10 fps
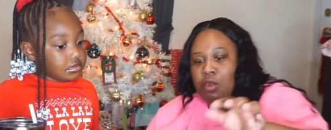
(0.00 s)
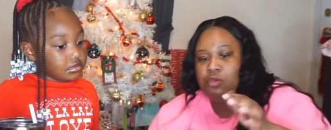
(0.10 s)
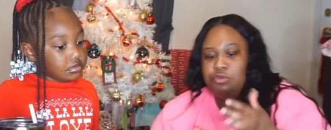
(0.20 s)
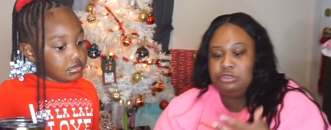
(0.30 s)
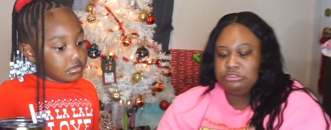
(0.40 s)

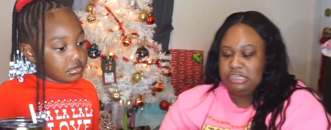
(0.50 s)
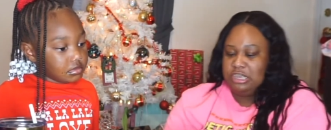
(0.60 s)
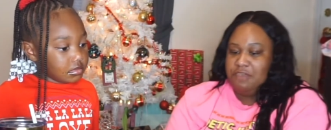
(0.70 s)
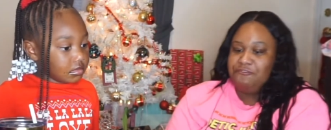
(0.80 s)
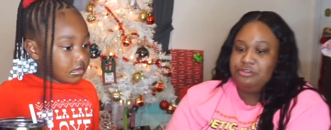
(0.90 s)
Speaker 1: We're going to fade
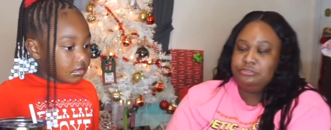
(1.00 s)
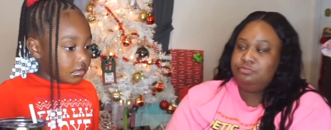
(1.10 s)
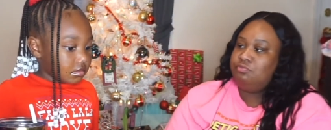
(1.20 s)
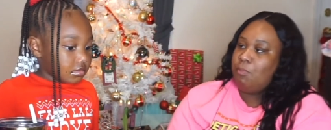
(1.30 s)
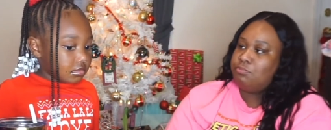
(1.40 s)
that for
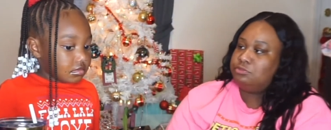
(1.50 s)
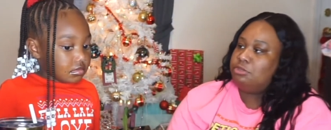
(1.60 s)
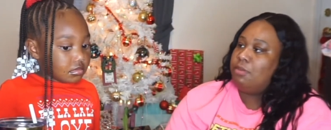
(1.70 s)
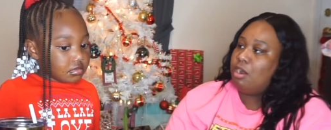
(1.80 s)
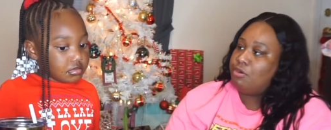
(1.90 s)

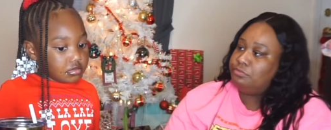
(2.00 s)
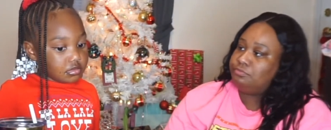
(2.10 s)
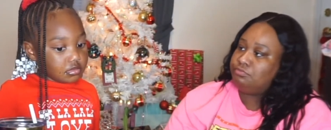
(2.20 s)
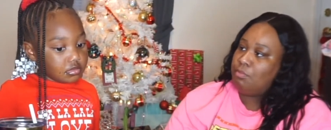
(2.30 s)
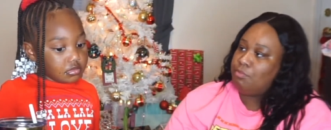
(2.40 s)
tomorrow.
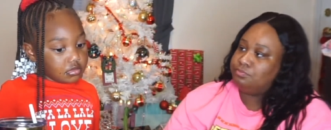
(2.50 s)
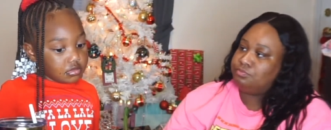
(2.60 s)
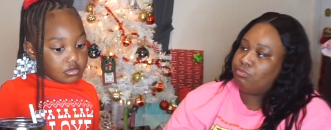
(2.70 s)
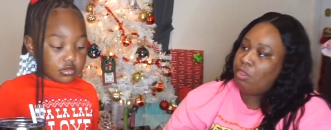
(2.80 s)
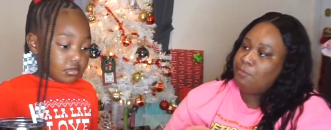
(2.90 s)

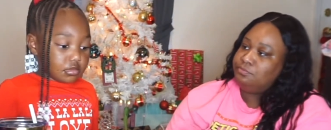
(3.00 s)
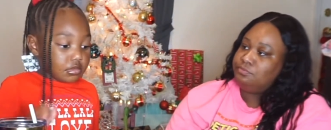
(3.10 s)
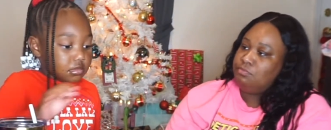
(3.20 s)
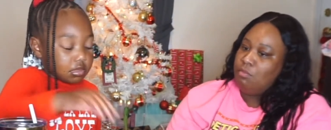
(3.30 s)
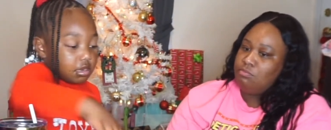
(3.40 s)
Speaker 2: Mm-mm.
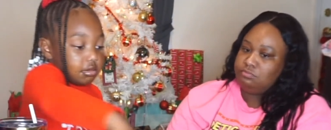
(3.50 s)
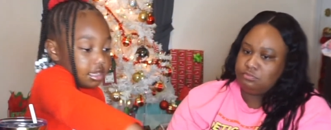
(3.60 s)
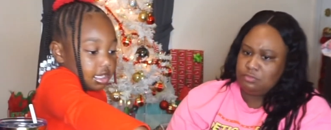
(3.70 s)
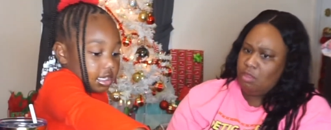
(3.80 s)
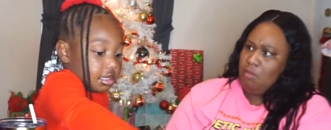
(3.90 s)
We'll
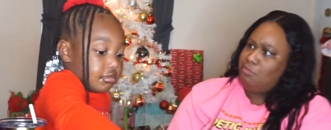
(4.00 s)
eat it.